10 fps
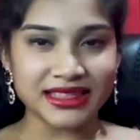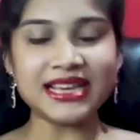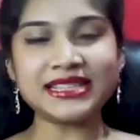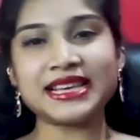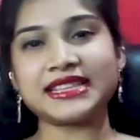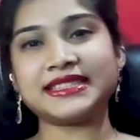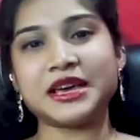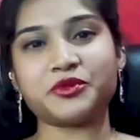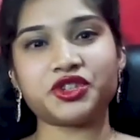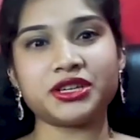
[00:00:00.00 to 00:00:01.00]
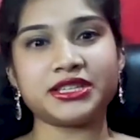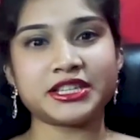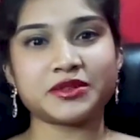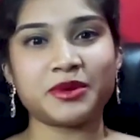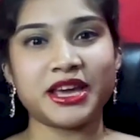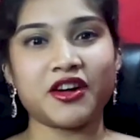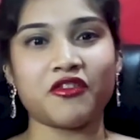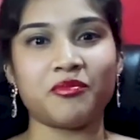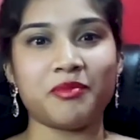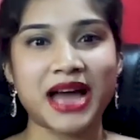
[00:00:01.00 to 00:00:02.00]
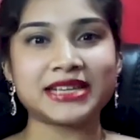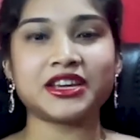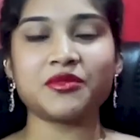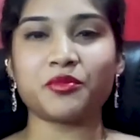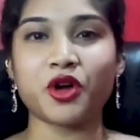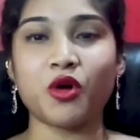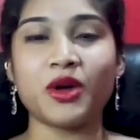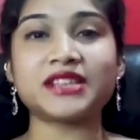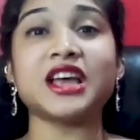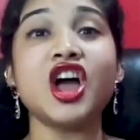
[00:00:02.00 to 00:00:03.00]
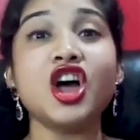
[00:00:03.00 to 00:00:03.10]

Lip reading: This exceptional display of batting prowess